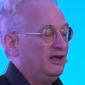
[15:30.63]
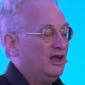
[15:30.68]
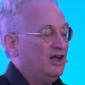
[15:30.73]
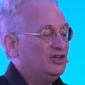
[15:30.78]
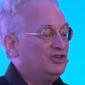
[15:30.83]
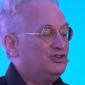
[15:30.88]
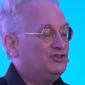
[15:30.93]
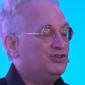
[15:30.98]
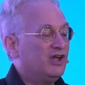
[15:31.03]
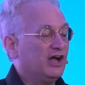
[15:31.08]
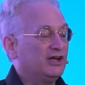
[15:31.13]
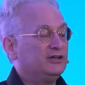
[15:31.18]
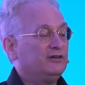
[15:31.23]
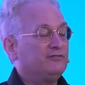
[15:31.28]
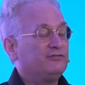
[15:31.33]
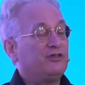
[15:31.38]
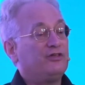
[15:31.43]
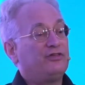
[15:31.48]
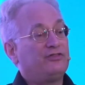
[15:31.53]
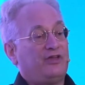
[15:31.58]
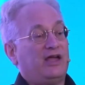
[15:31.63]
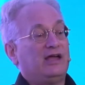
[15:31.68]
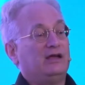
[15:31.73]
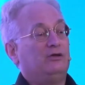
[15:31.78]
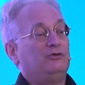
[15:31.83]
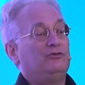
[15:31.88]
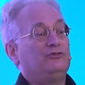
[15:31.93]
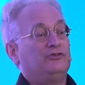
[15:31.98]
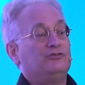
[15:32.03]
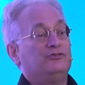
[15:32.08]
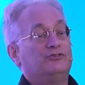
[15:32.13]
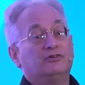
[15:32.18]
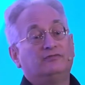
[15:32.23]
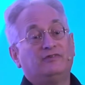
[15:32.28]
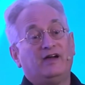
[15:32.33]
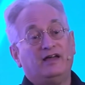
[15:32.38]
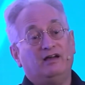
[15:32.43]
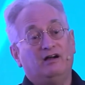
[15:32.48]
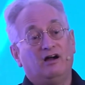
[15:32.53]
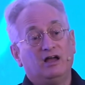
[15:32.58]
none of the thousands of
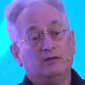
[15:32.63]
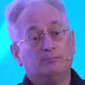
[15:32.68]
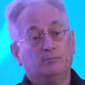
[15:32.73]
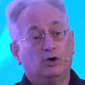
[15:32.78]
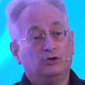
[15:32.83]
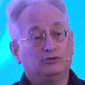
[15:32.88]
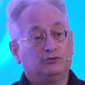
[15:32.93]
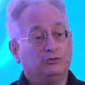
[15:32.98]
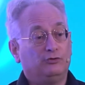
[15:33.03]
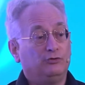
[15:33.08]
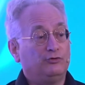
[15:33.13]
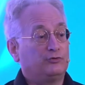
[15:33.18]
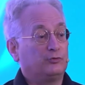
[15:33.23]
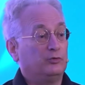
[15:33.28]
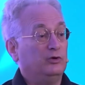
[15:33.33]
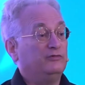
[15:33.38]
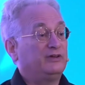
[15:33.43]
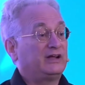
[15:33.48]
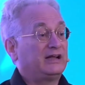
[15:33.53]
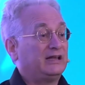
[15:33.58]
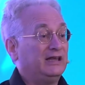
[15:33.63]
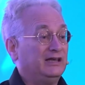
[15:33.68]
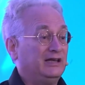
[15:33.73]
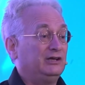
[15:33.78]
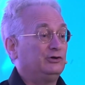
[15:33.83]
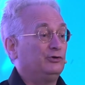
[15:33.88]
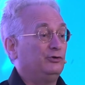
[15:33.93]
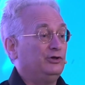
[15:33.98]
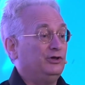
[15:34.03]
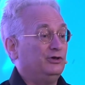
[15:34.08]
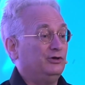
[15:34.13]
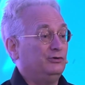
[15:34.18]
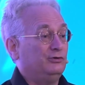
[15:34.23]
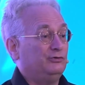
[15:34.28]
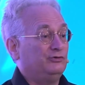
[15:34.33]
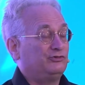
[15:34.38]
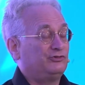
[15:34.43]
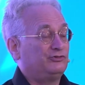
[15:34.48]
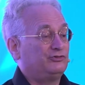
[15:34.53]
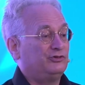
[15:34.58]
AI models were of clinical
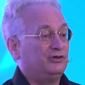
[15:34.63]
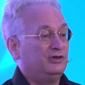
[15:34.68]
use.